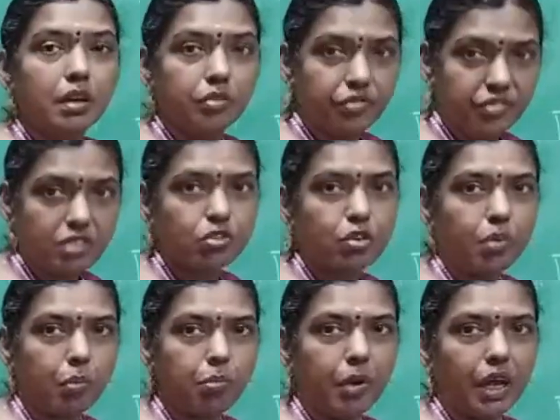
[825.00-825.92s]
fixed
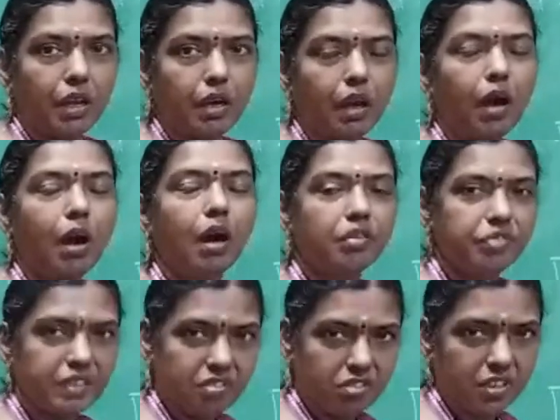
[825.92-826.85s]
mobile or
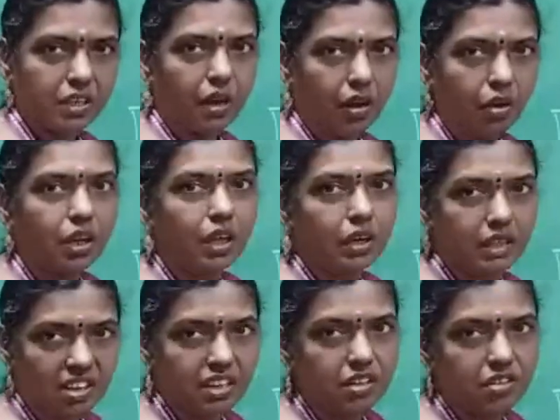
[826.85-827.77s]
fixed ordinary
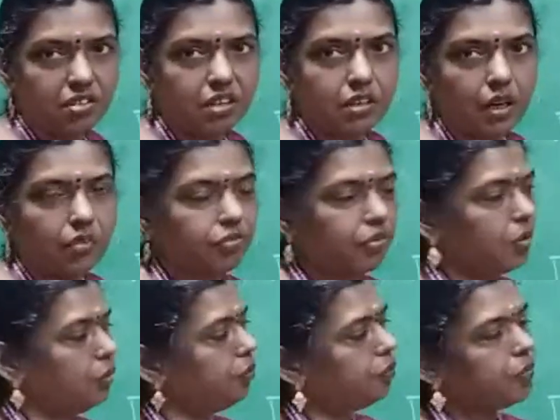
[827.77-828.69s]
traditional telephone,
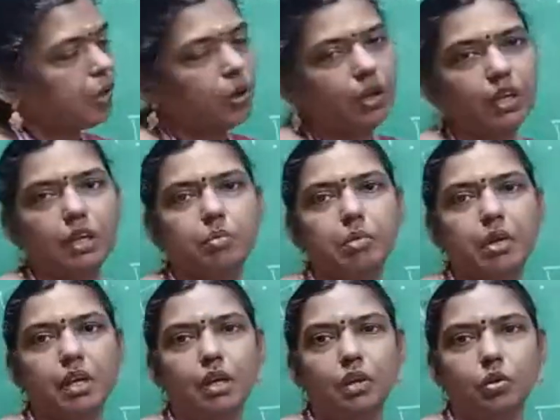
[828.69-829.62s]
or he
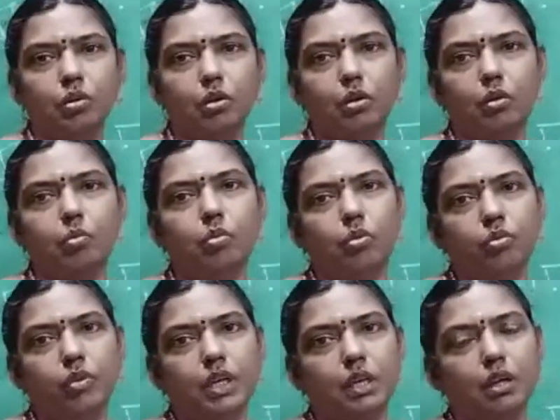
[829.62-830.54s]
may
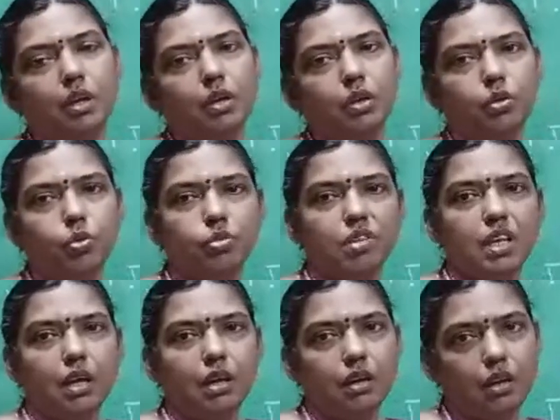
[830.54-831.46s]
movie using
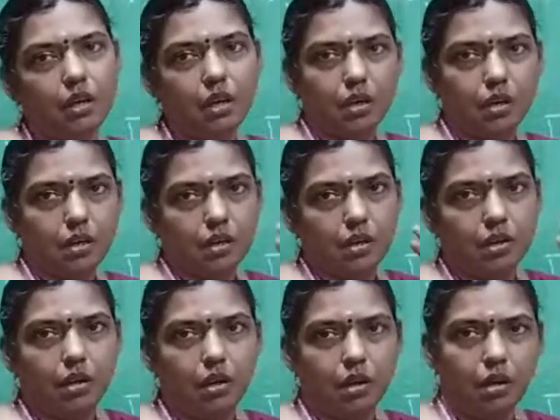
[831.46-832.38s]

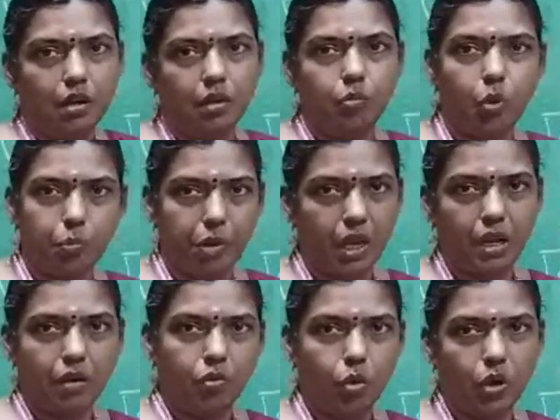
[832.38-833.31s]
a
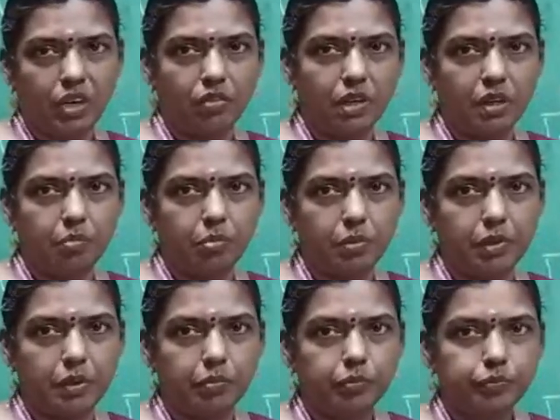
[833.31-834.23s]
mobile, whatever it may
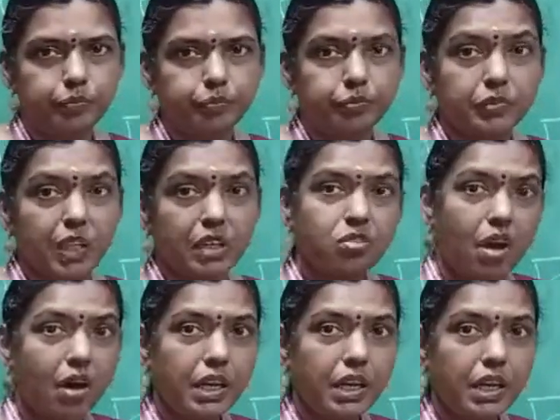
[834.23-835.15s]
be.
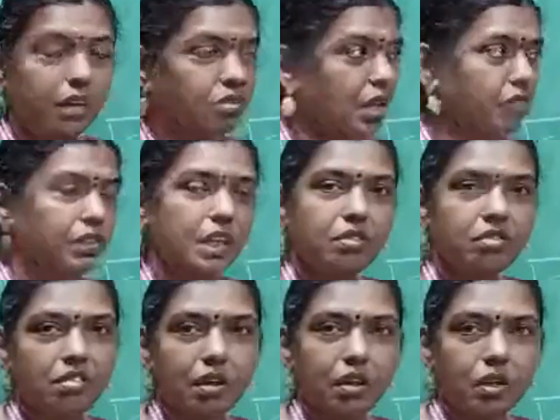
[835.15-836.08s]
Starting itself, this
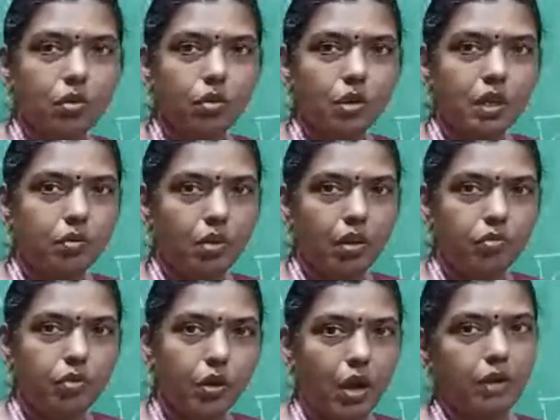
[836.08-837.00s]
third unit,
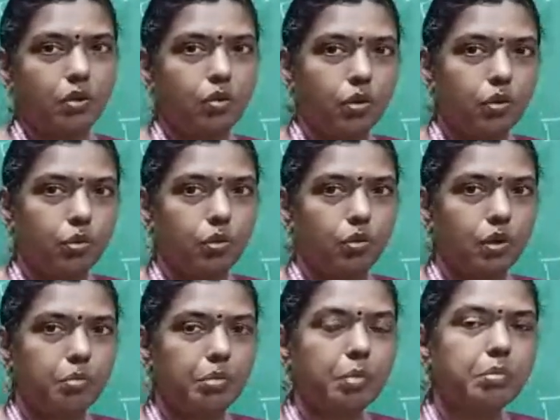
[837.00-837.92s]
we have to you
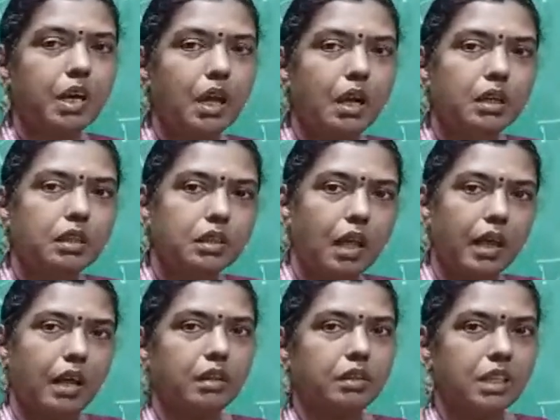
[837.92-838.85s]
remember there
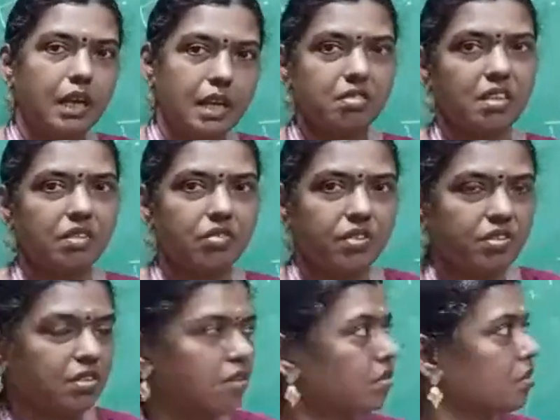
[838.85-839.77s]
are three
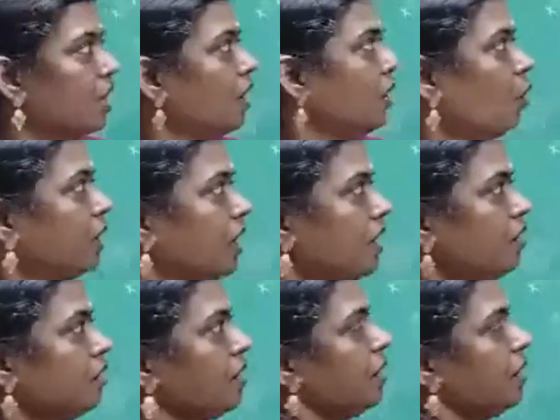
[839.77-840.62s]
services. What is